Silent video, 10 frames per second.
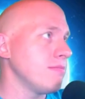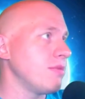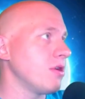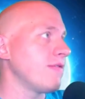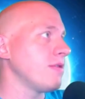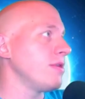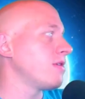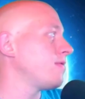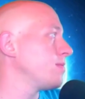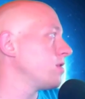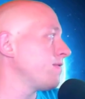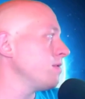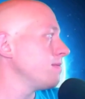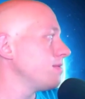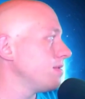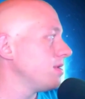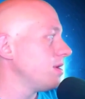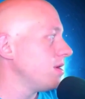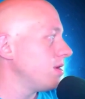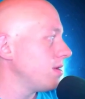Beautiful, beautiful, beautiful.
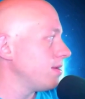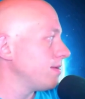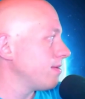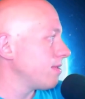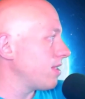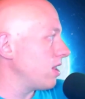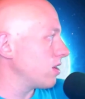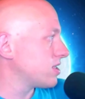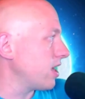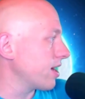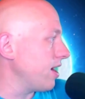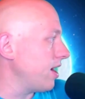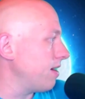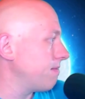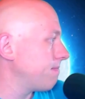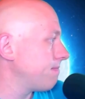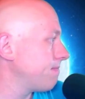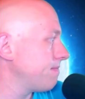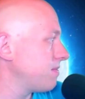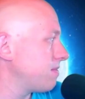That looks like
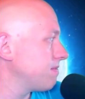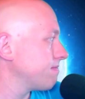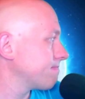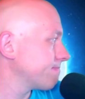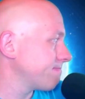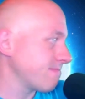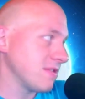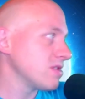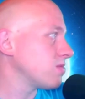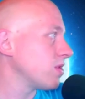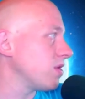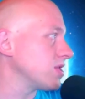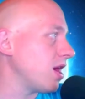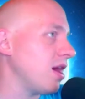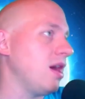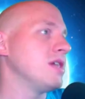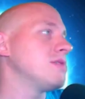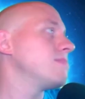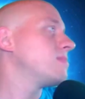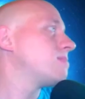just one of those
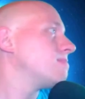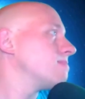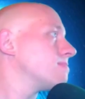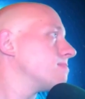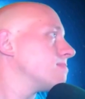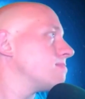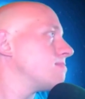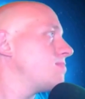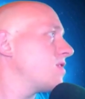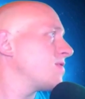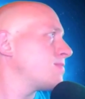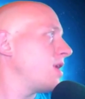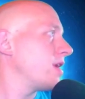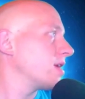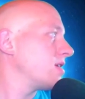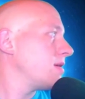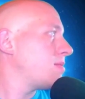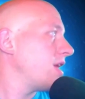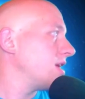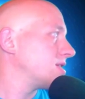awesome, beautiful smelling
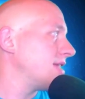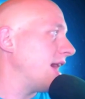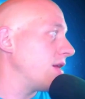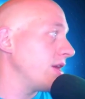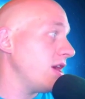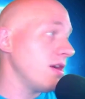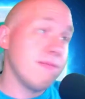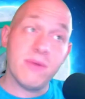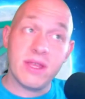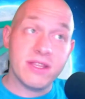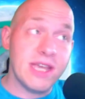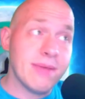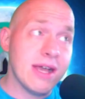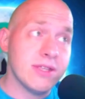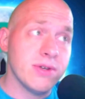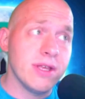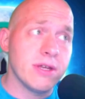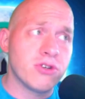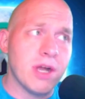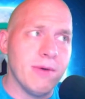plants. Now here, team got into a
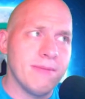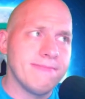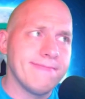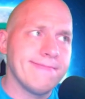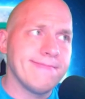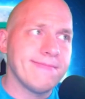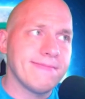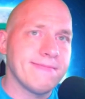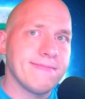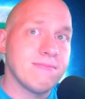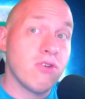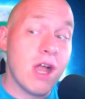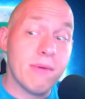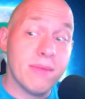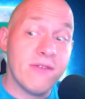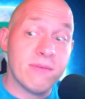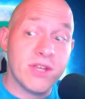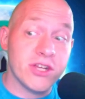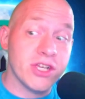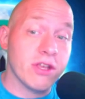little trouble. Probably from
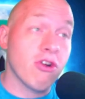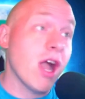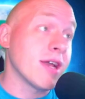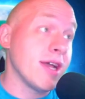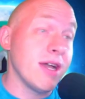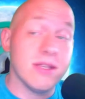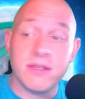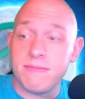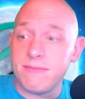touching the crocodiles.